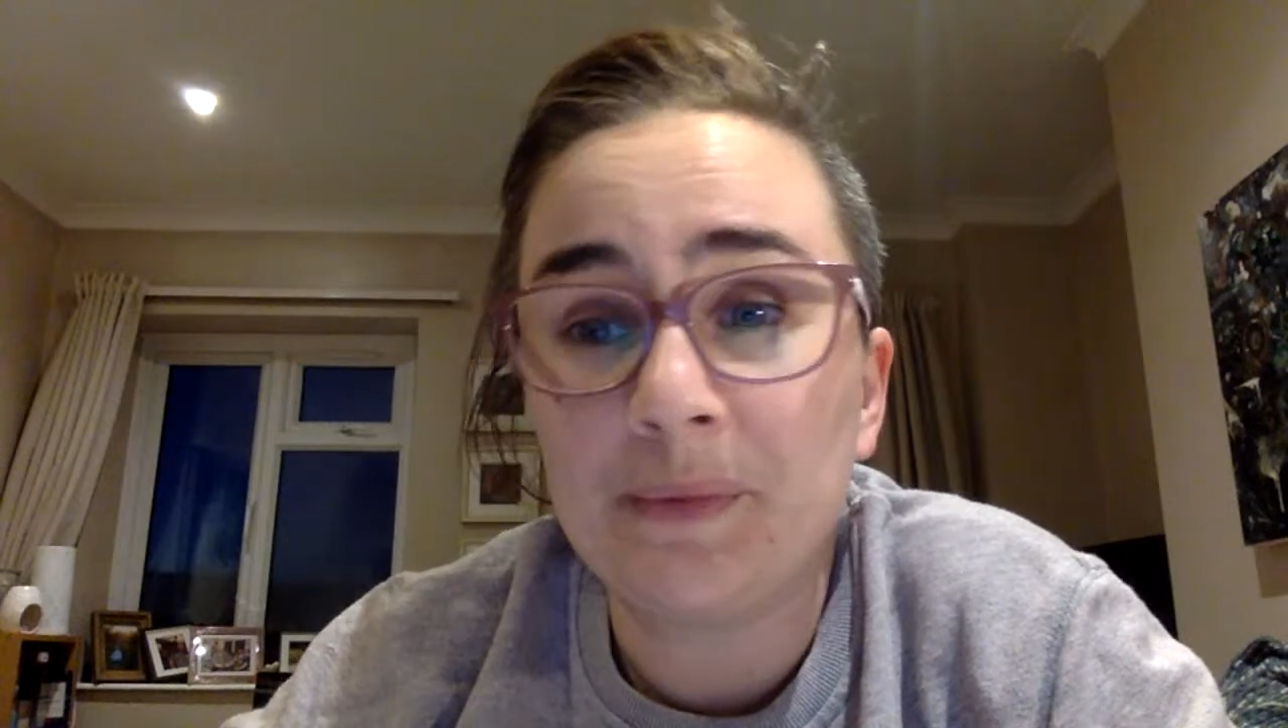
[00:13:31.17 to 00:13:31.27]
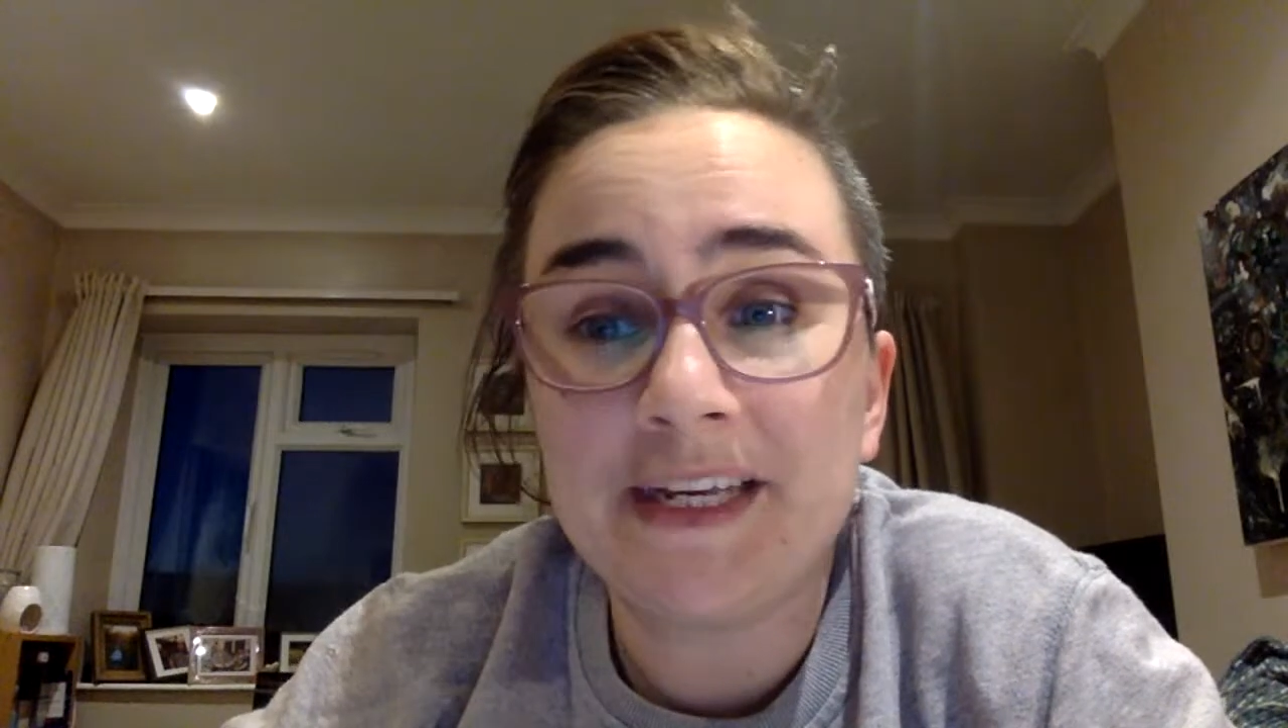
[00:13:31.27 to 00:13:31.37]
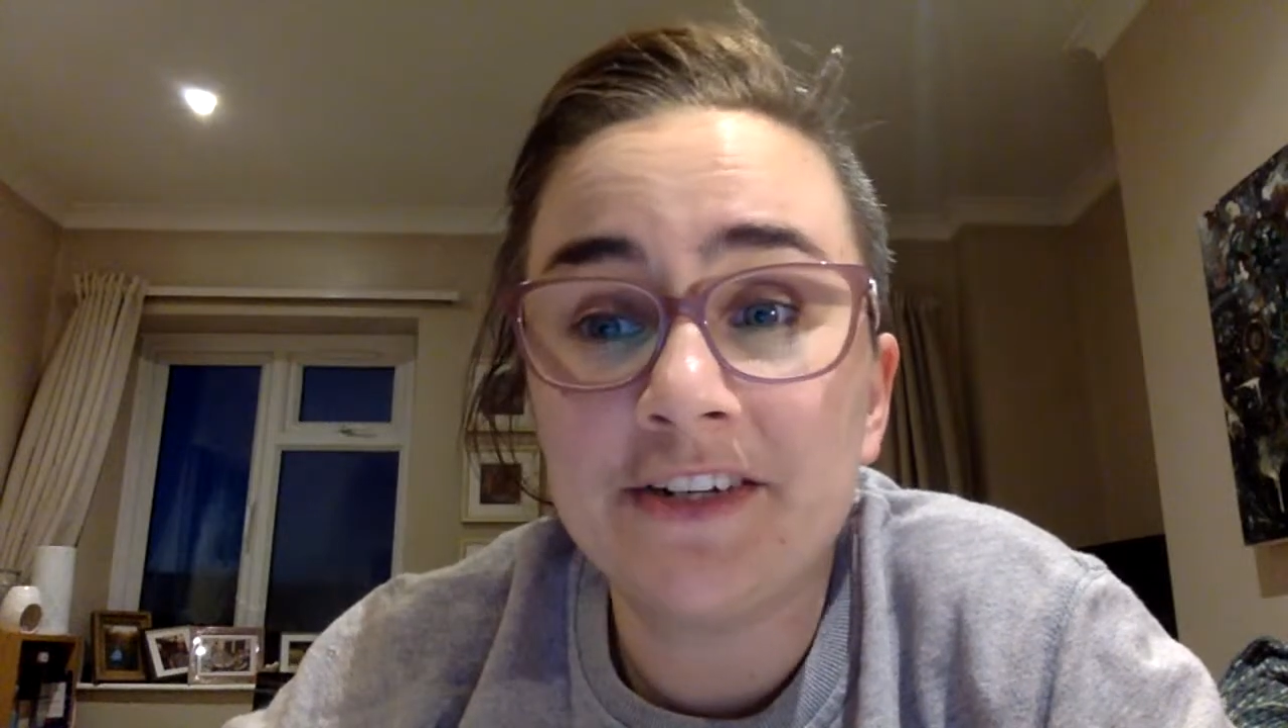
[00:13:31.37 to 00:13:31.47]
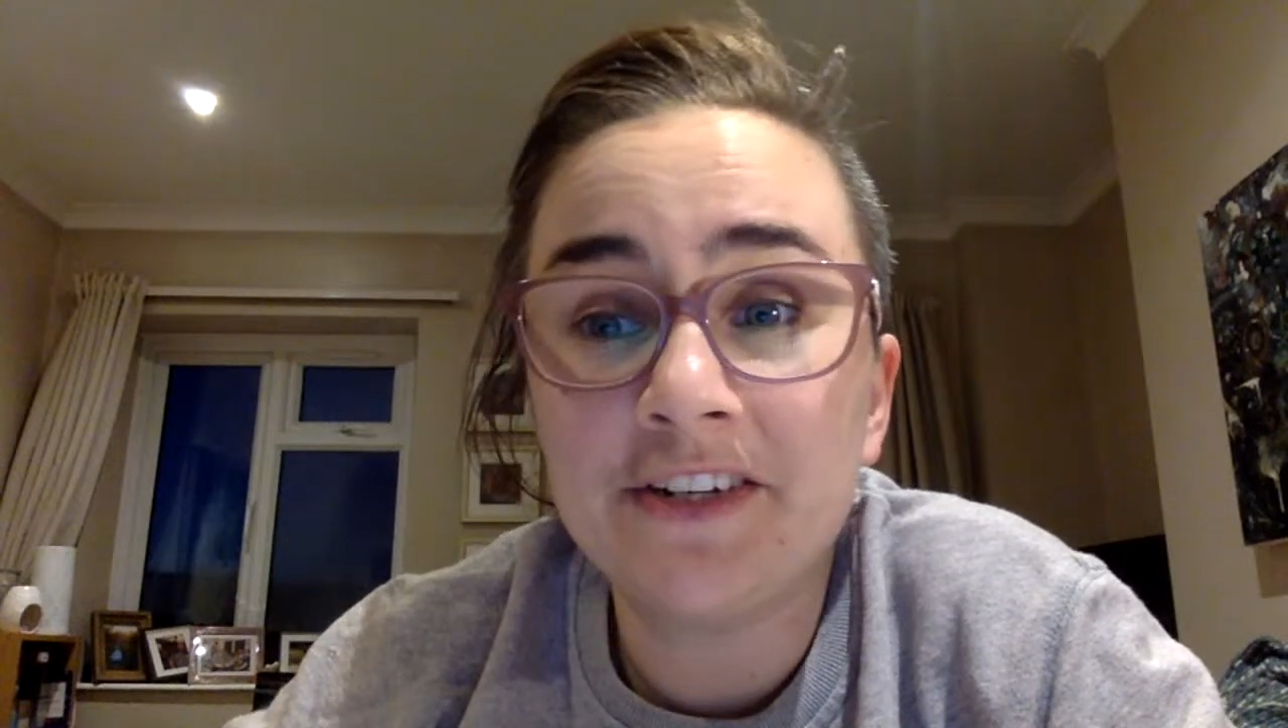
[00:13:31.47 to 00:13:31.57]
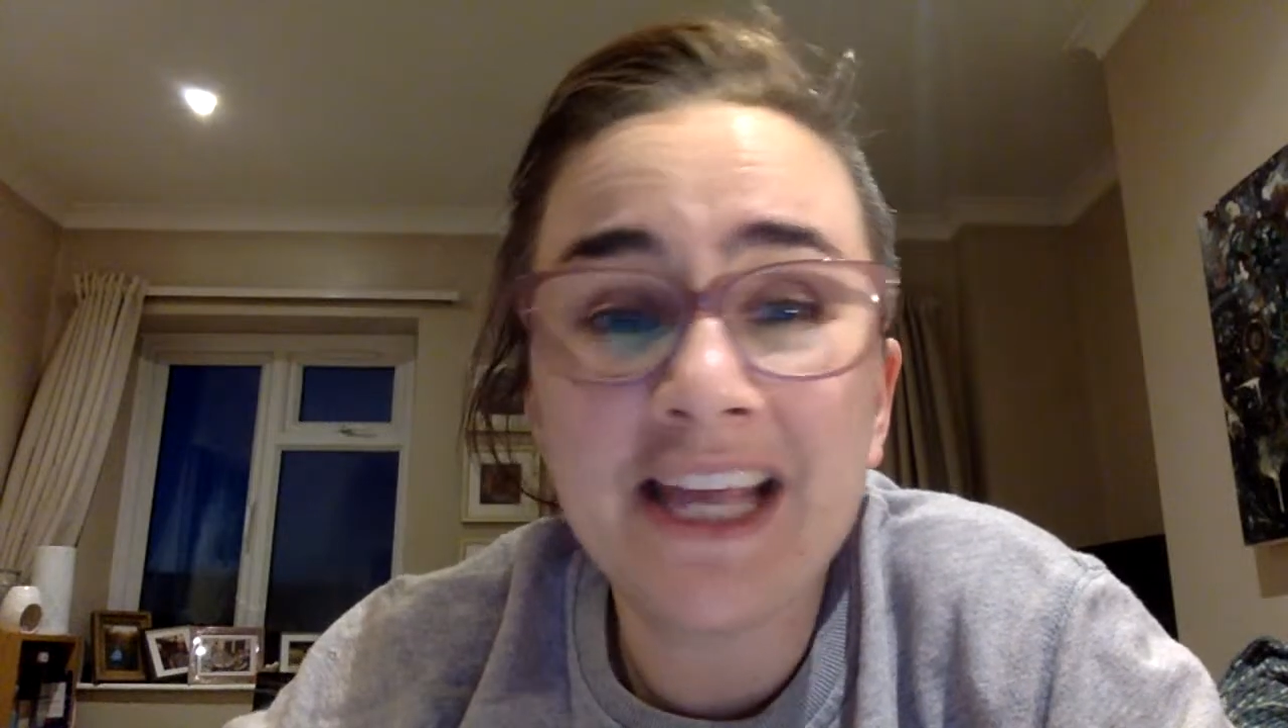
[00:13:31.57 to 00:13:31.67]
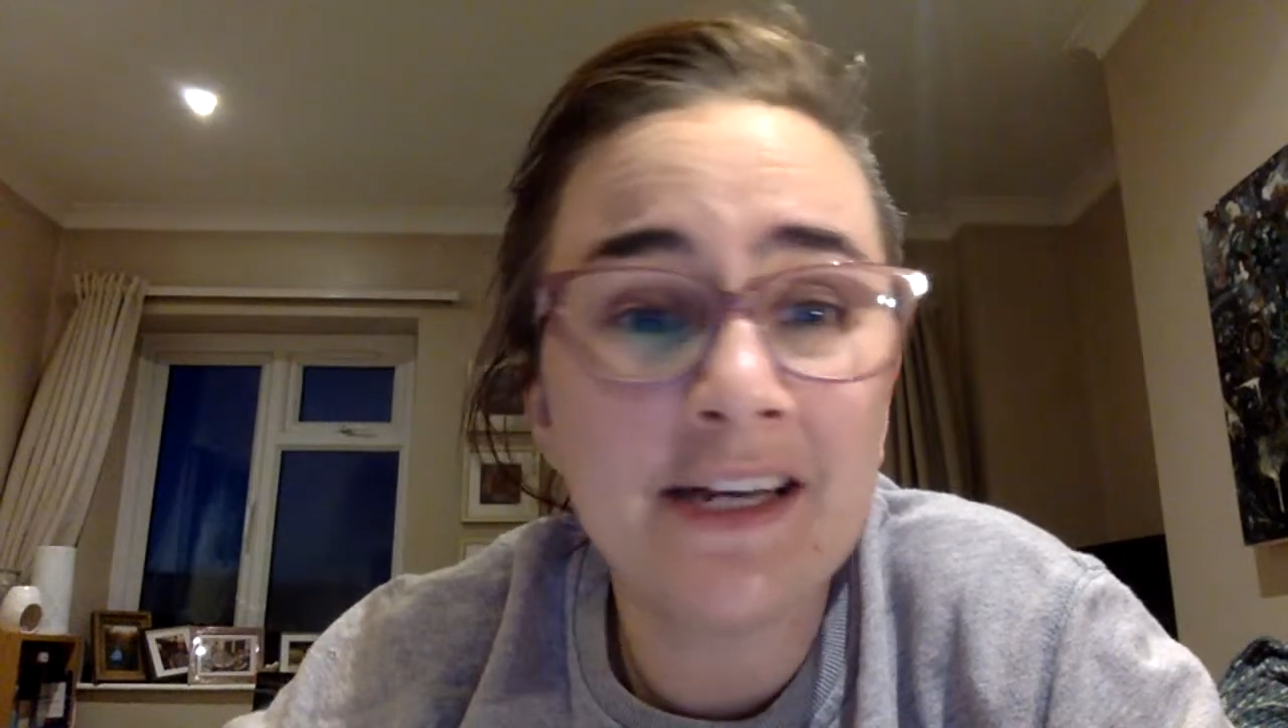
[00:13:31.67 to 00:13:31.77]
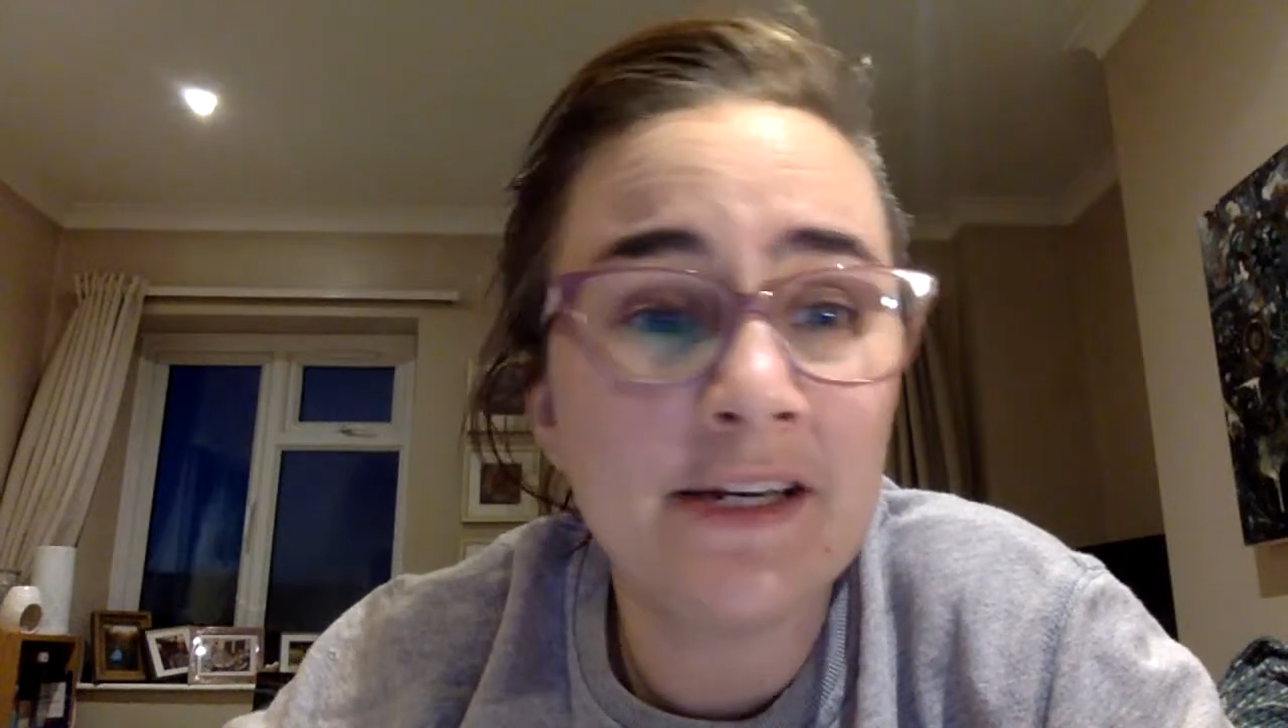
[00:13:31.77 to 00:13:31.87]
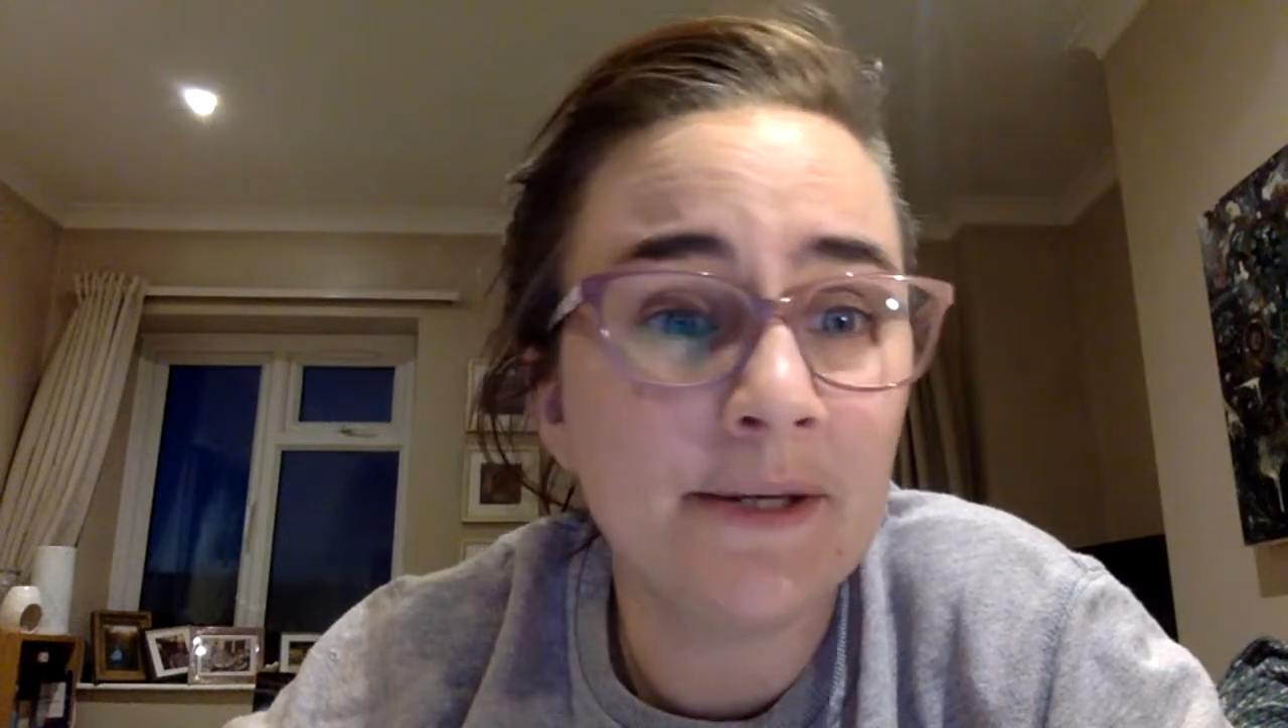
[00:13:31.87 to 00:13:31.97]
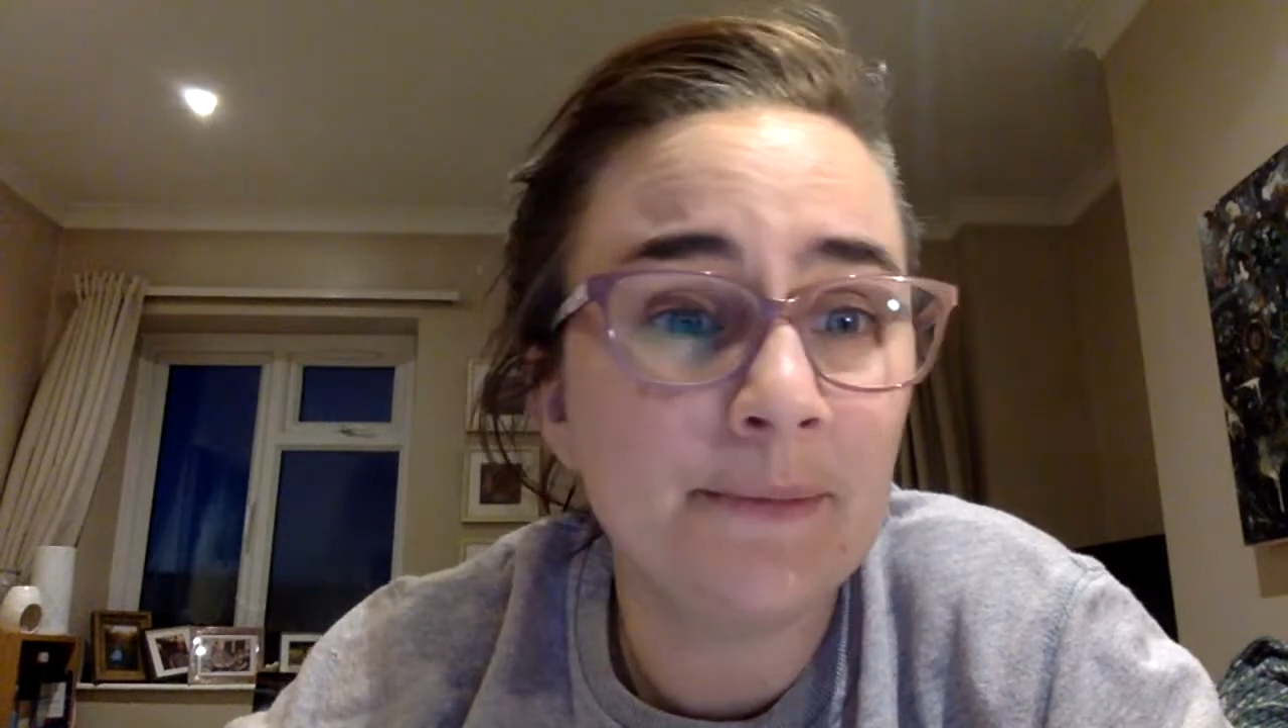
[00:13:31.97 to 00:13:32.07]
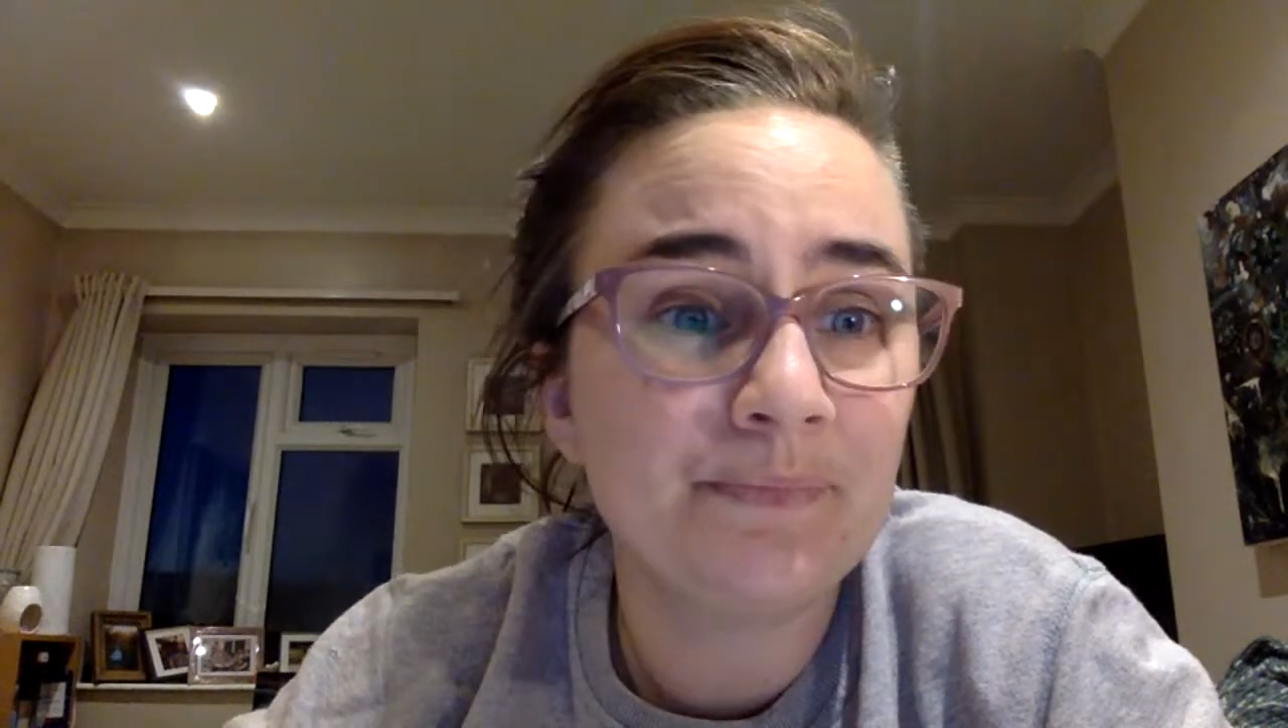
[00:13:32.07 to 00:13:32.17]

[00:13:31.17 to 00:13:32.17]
here, then?